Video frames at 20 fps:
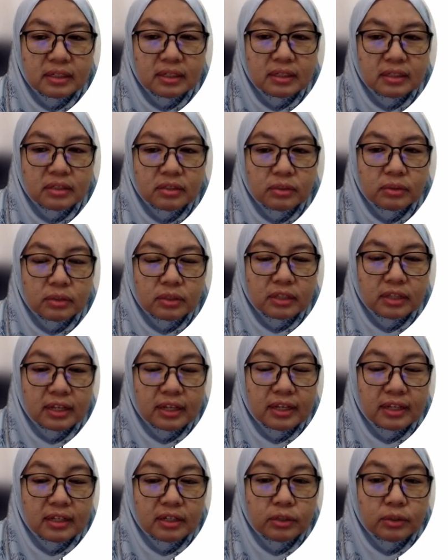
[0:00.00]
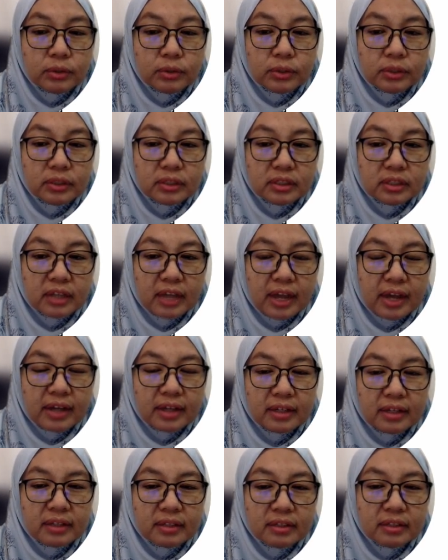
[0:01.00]
So they include the
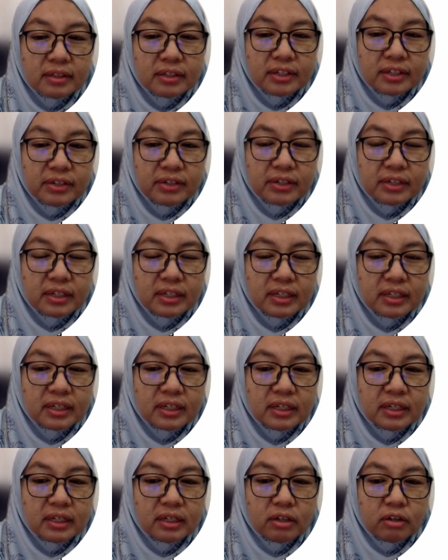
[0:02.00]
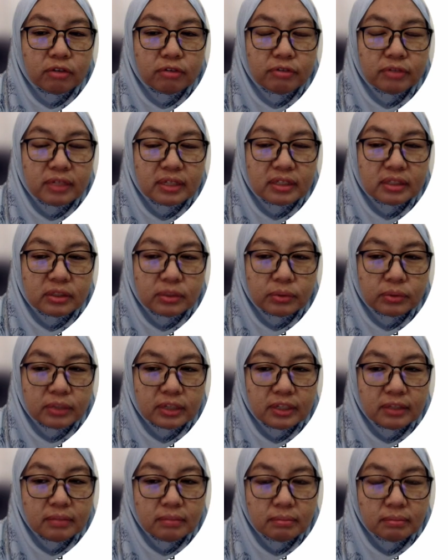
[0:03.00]
hierarchy of needs
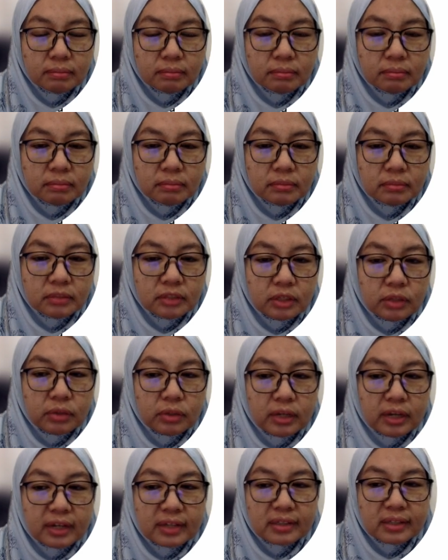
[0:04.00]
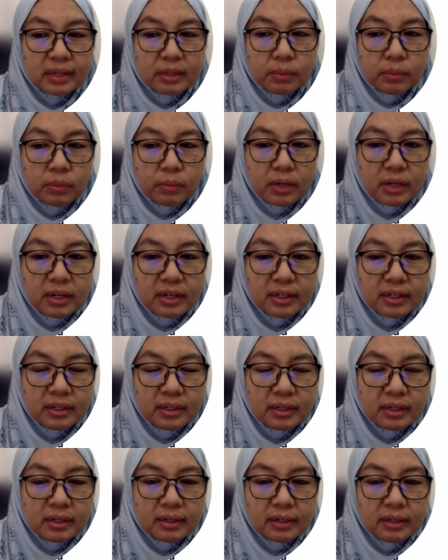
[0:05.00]
theory, theory X and Y,
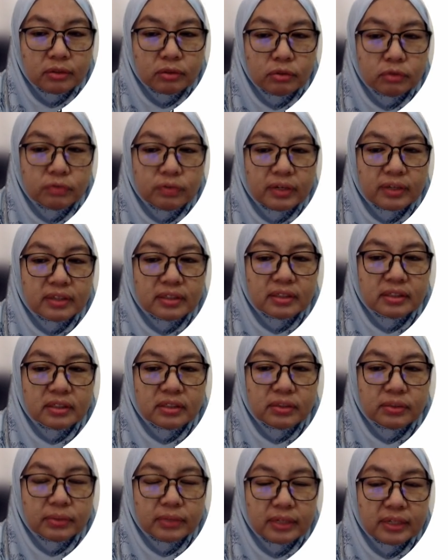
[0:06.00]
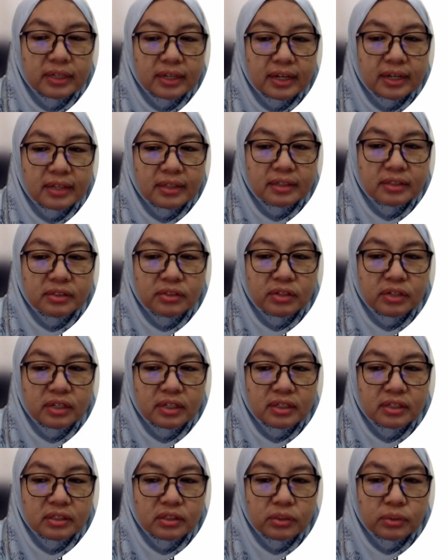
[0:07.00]
two-factor theory, and the three
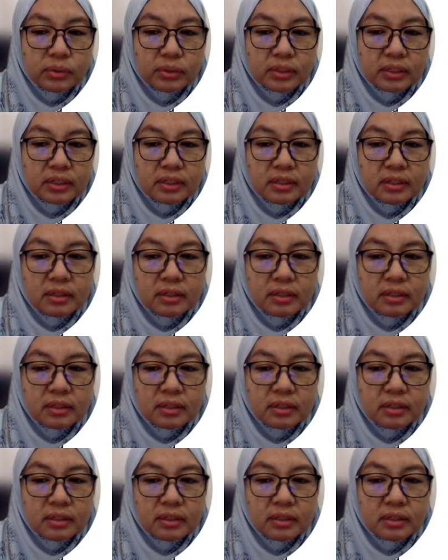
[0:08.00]
needs theory.